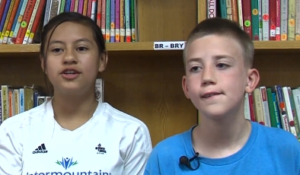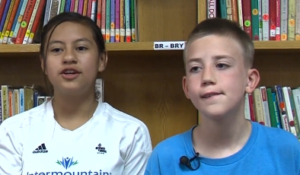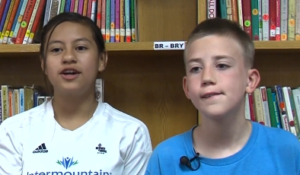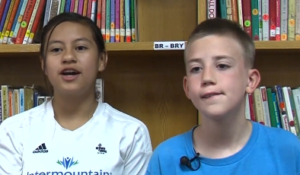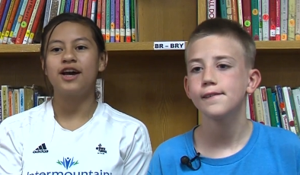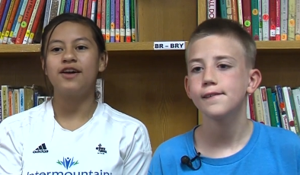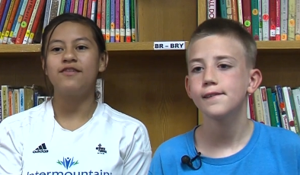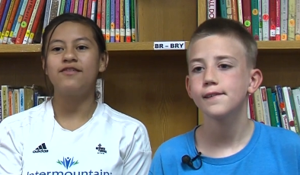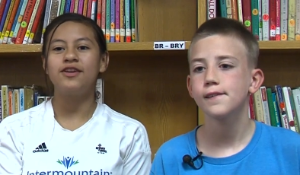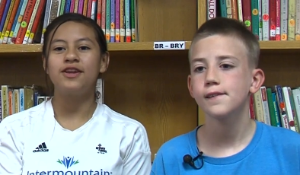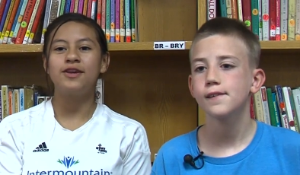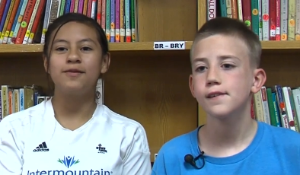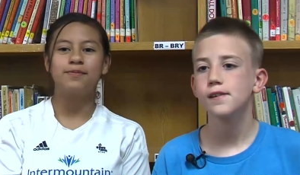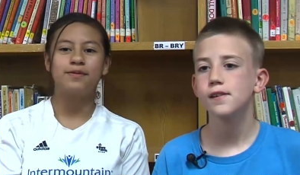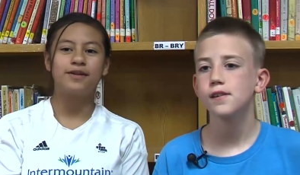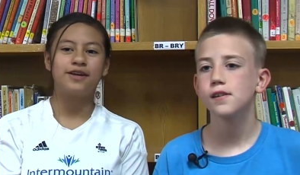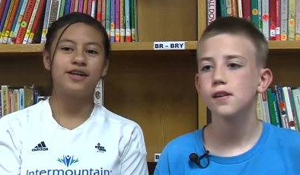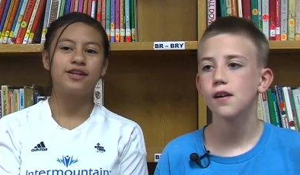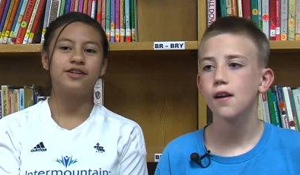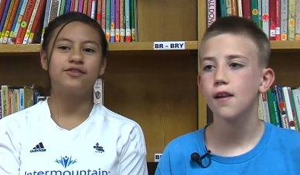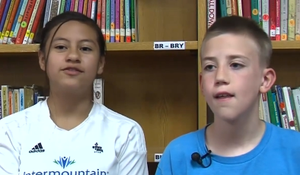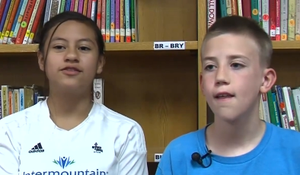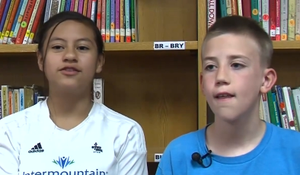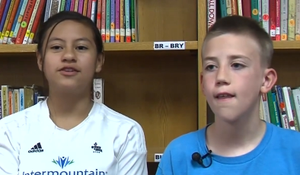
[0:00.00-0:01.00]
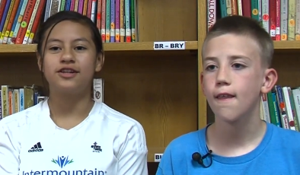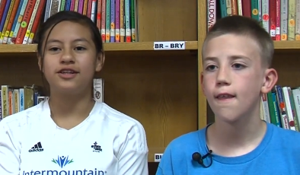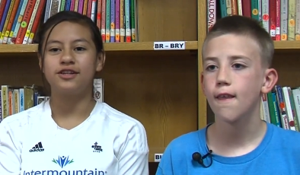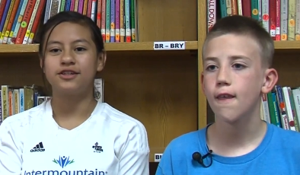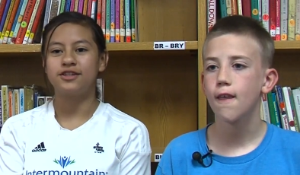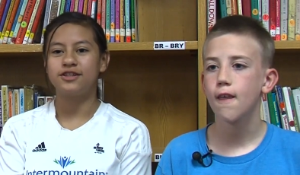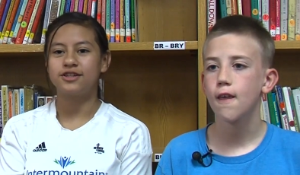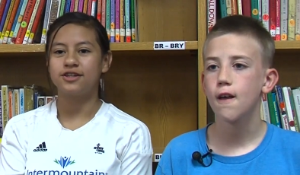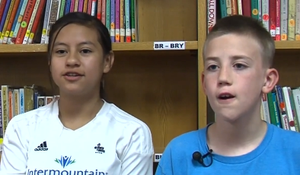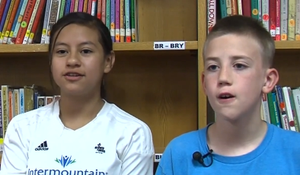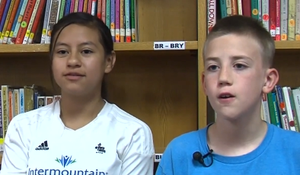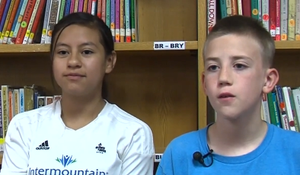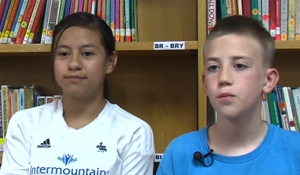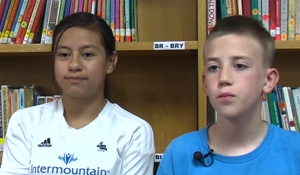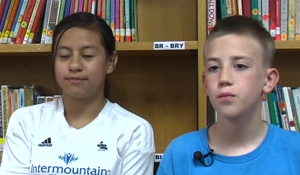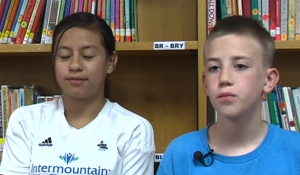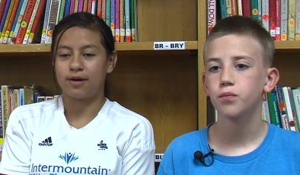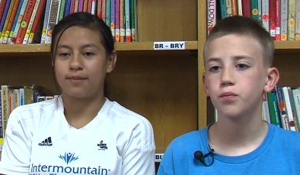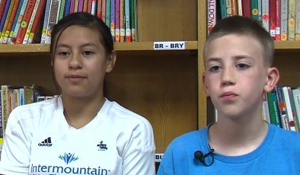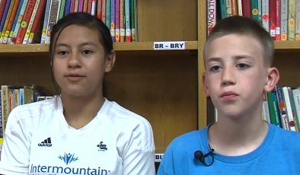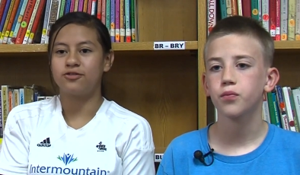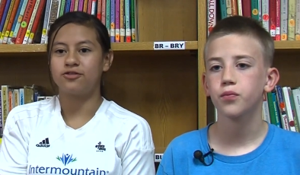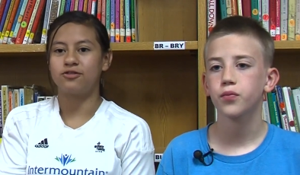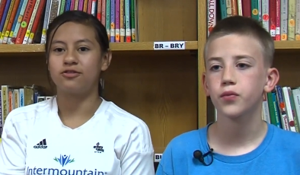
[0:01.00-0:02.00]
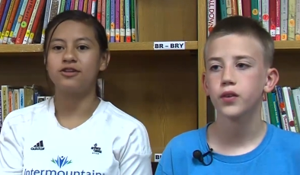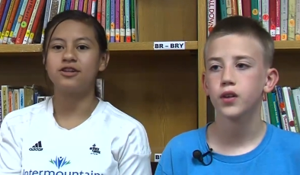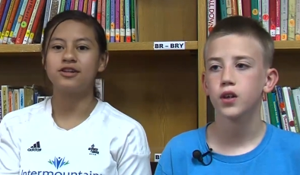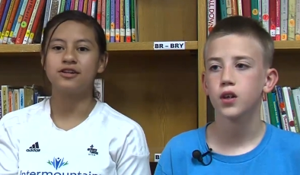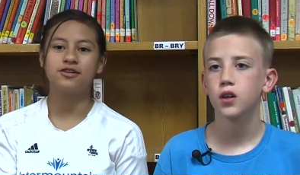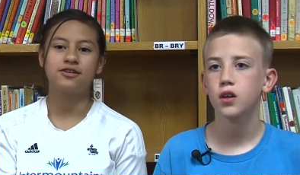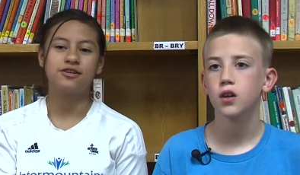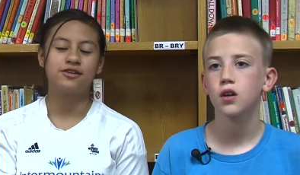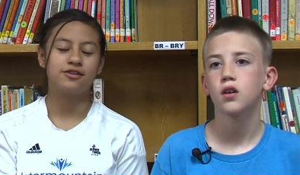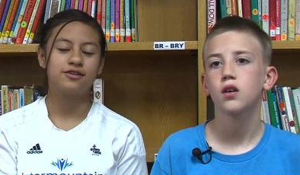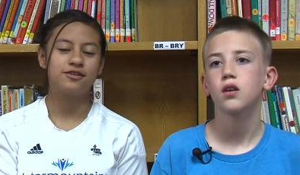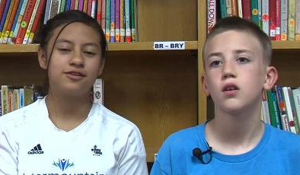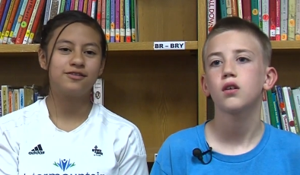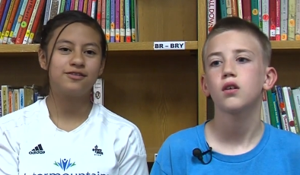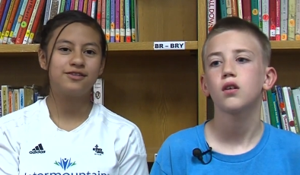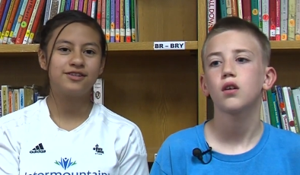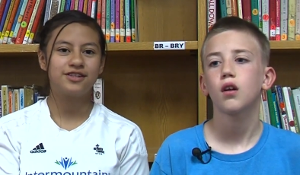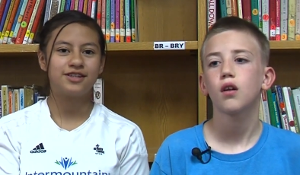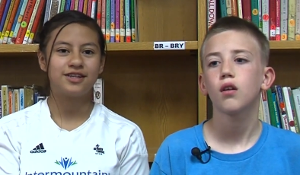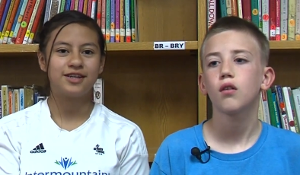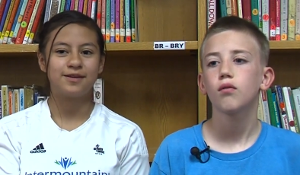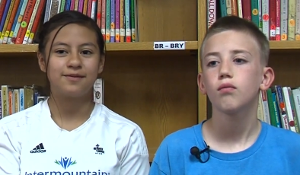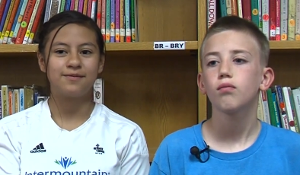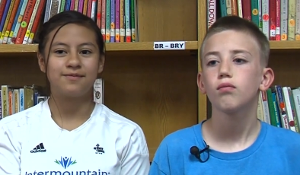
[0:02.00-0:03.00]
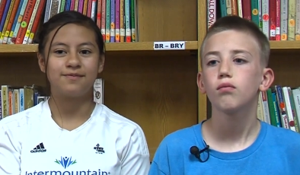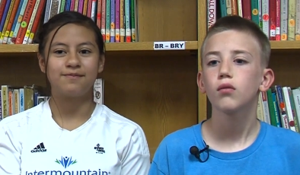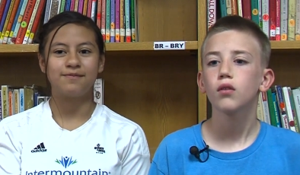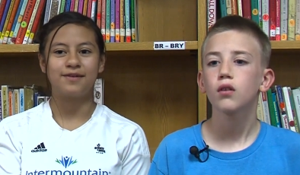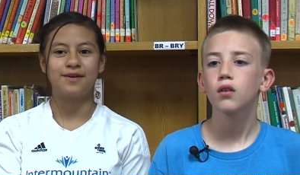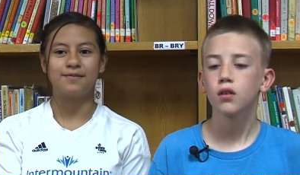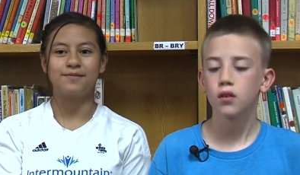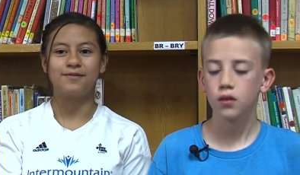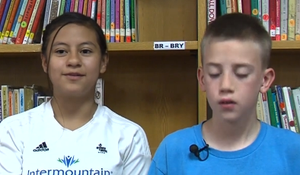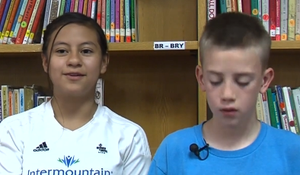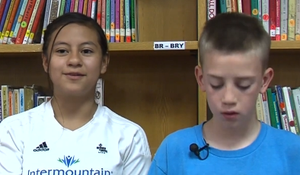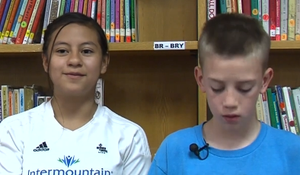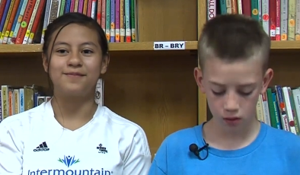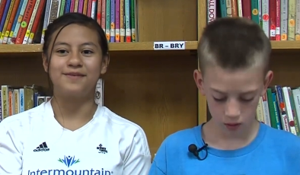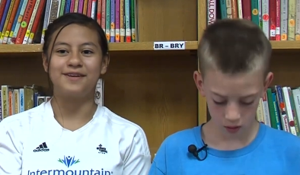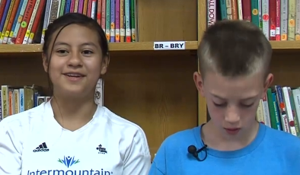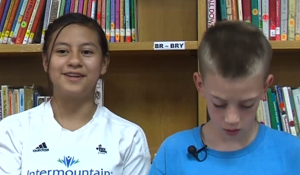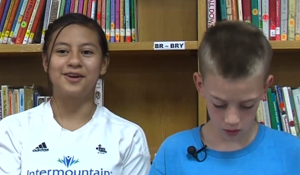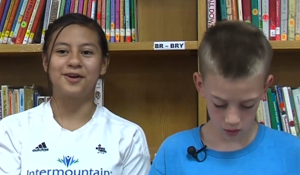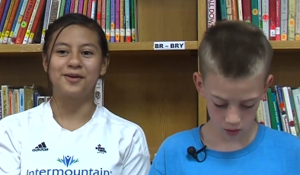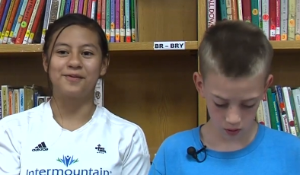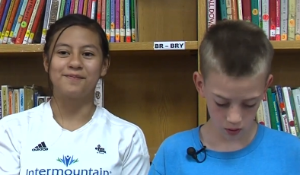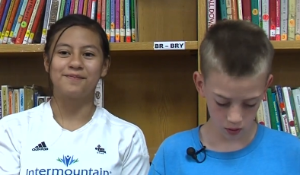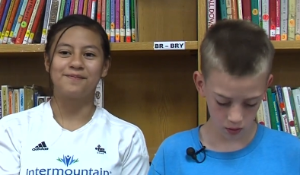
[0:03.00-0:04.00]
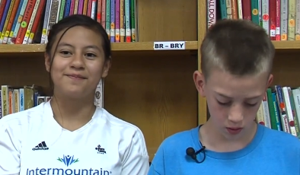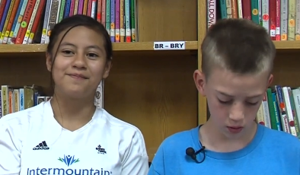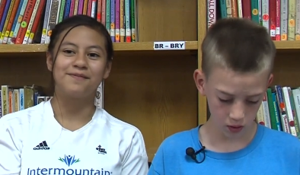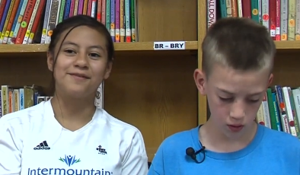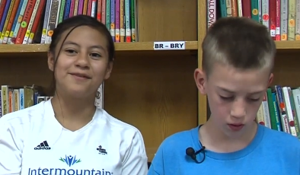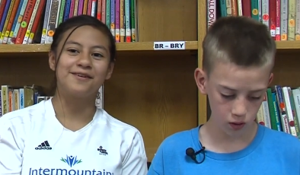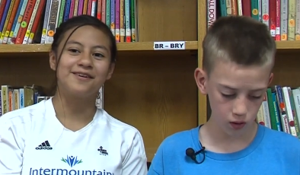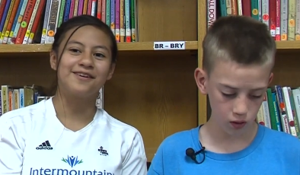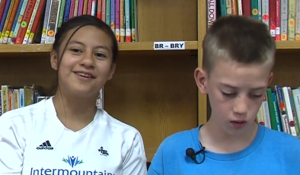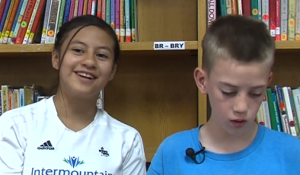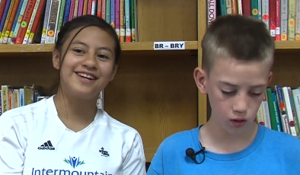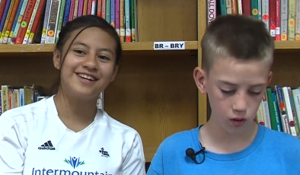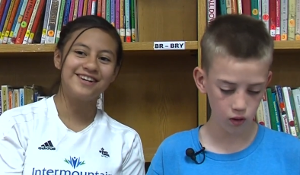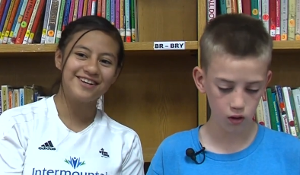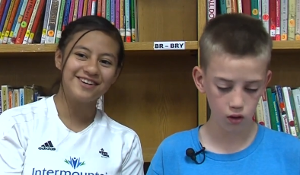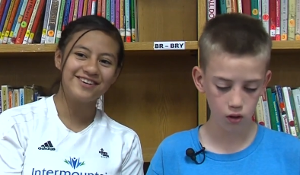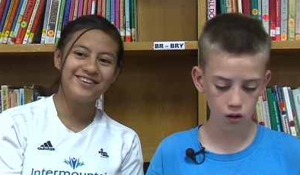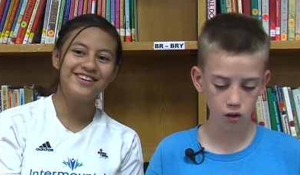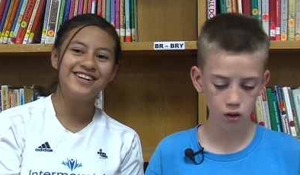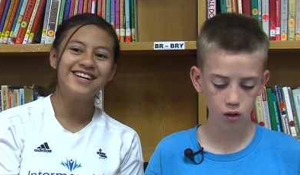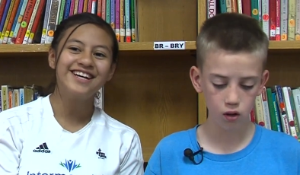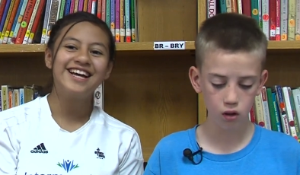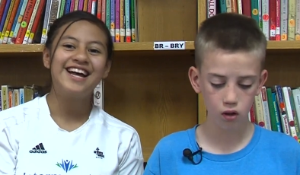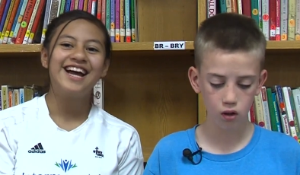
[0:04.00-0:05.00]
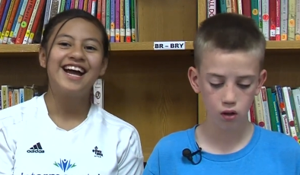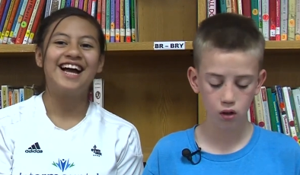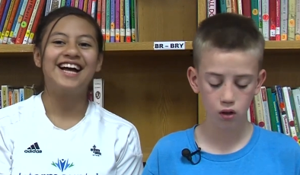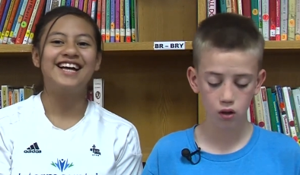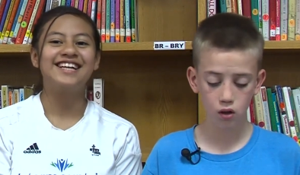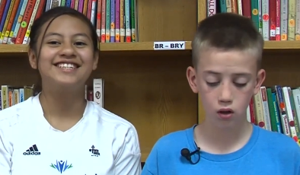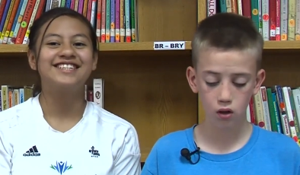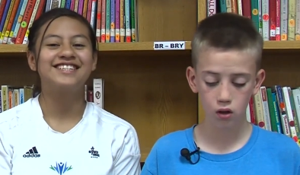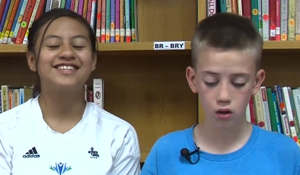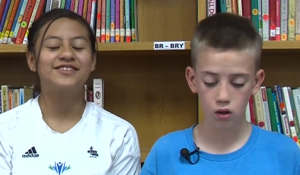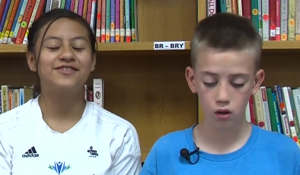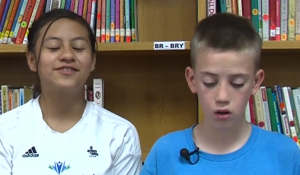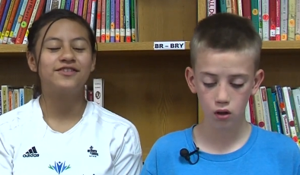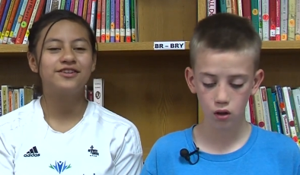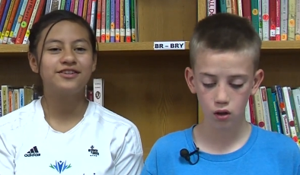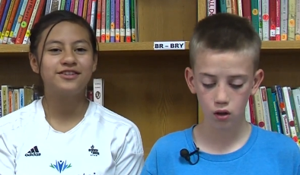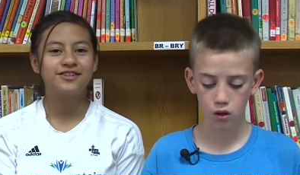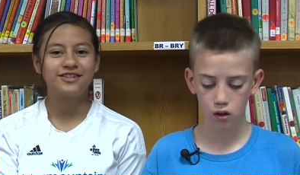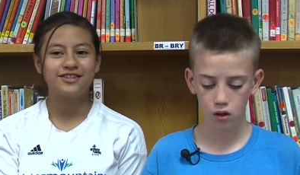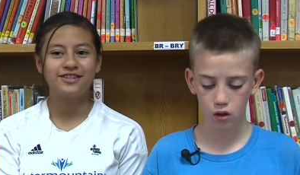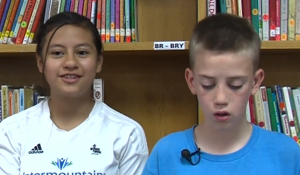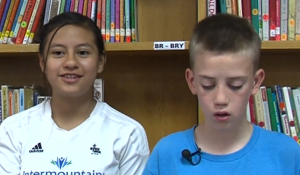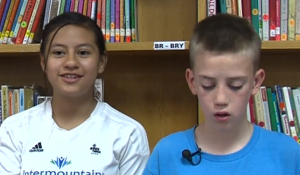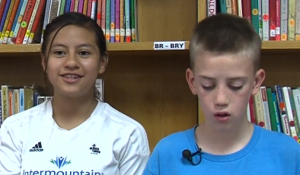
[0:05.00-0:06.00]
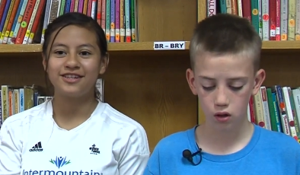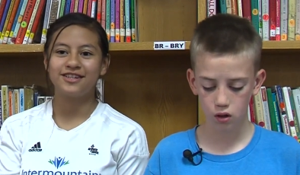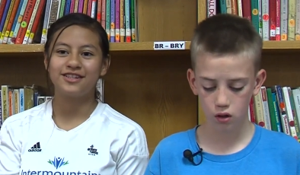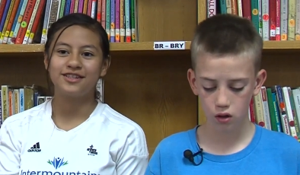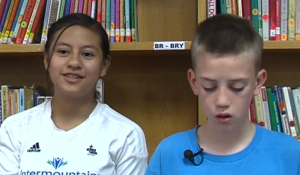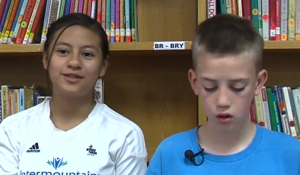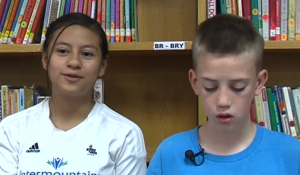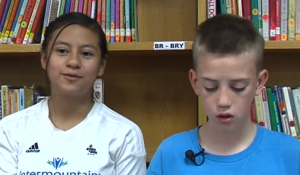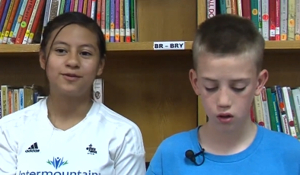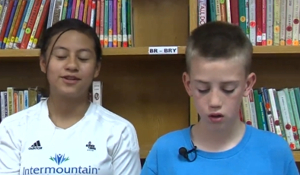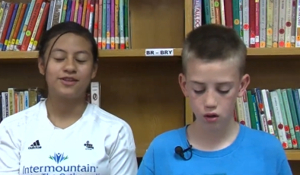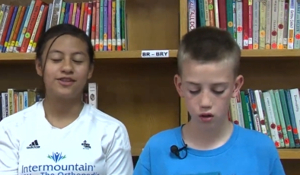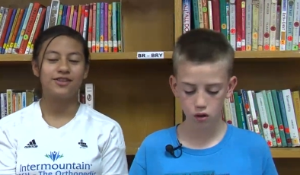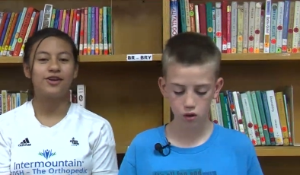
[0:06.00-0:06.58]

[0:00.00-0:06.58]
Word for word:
Speaker 1: you have any plans for Easter? Barbara Jordan news team member Peter Moreno asked a few students what